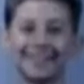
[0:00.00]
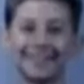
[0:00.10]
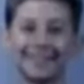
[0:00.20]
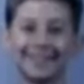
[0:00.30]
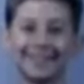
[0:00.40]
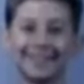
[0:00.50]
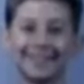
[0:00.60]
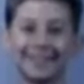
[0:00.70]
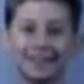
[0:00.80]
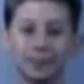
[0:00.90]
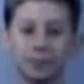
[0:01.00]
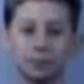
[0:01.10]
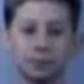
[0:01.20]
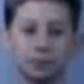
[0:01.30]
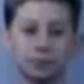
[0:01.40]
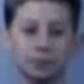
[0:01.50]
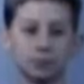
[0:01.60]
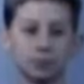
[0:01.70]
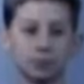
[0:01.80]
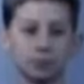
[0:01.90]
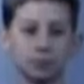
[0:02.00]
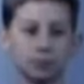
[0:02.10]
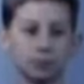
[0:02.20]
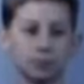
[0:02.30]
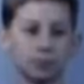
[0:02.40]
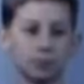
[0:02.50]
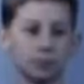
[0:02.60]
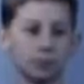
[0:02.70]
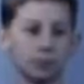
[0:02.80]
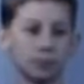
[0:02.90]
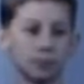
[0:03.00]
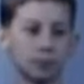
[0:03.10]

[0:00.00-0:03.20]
[no speech]